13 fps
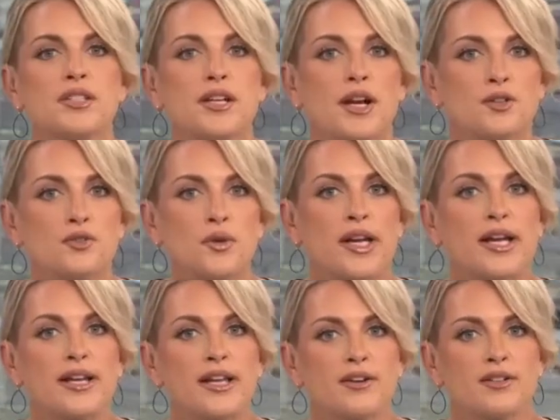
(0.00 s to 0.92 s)
Across the
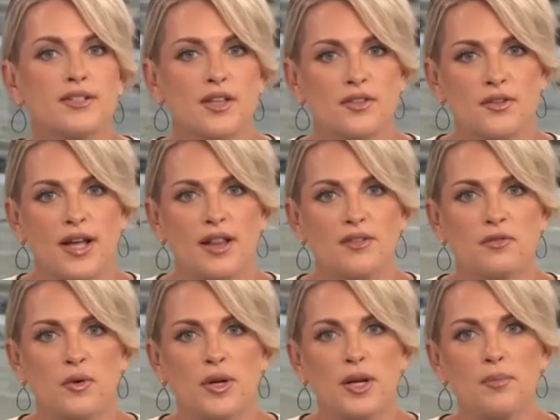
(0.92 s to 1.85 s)
country and here in Southern
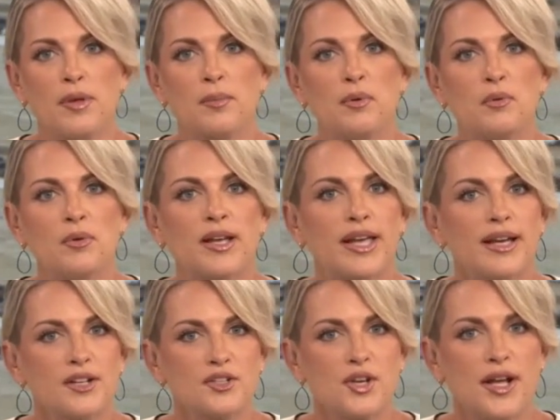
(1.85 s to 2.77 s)
California, people will
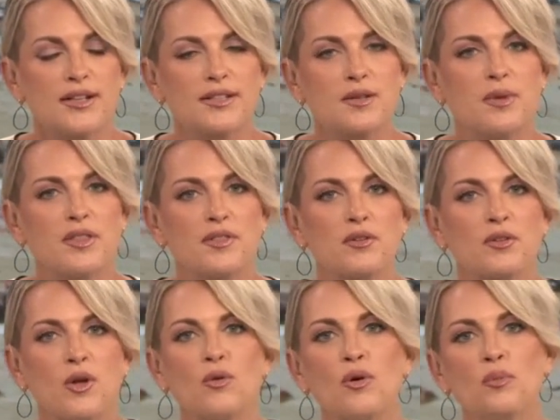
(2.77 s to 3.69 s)
get a chance to meet
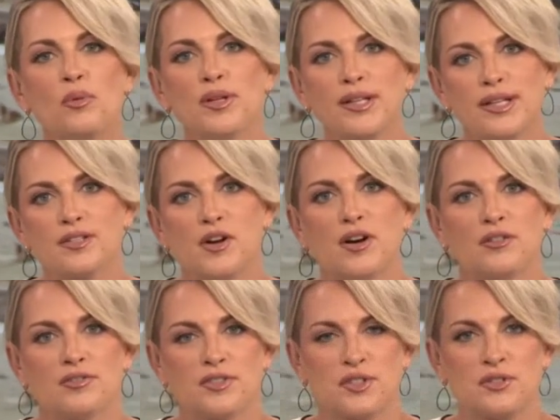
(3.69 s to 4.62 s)
their local police
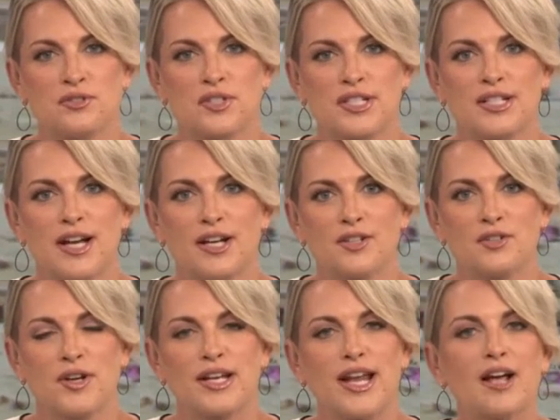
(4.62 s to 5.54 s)
officers
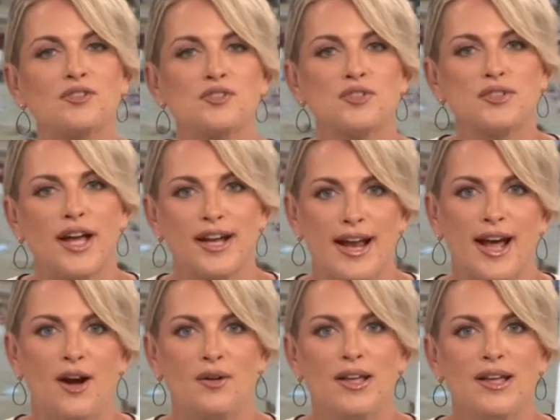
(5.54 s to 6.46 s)
tonight during National
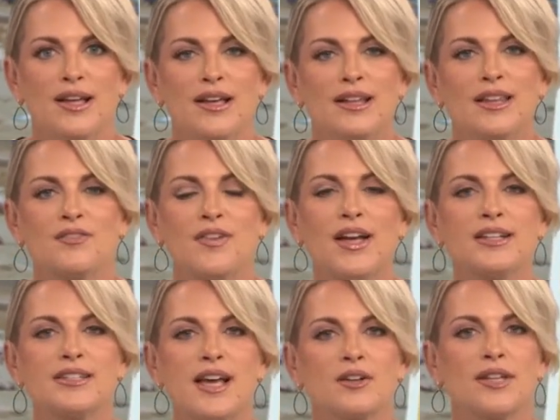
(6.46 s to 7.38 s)
Night Out. The
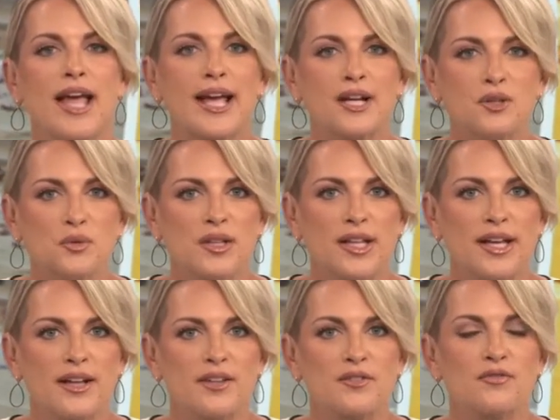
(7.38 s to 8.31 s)
event is held
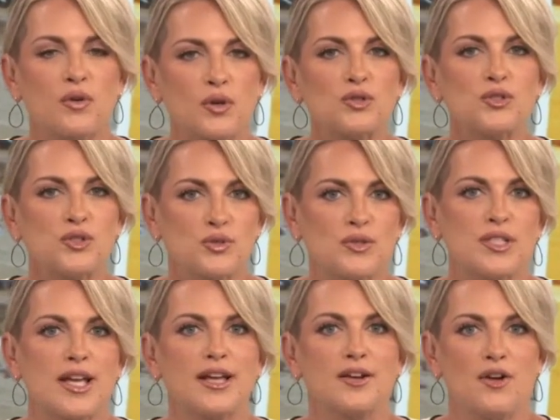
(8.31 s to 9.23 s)
annually on the first
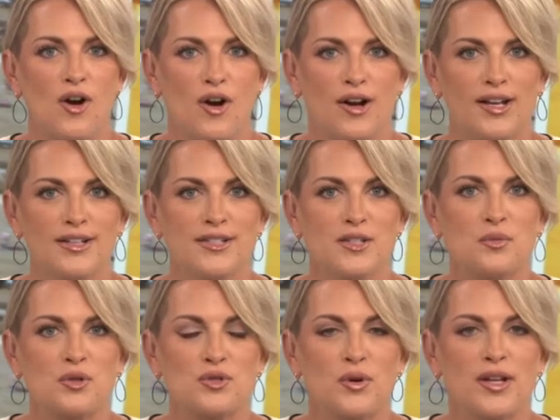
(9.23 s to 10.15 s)
Tuesday in
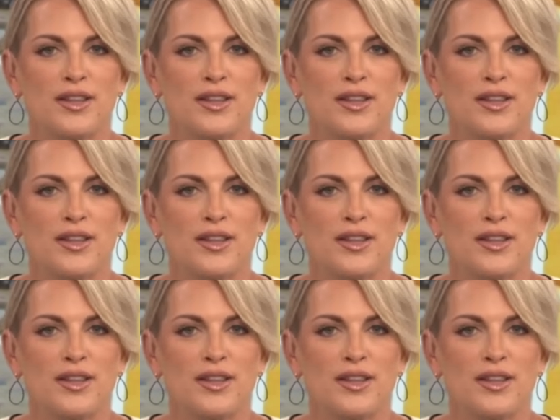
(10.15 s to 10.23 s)
August, and we're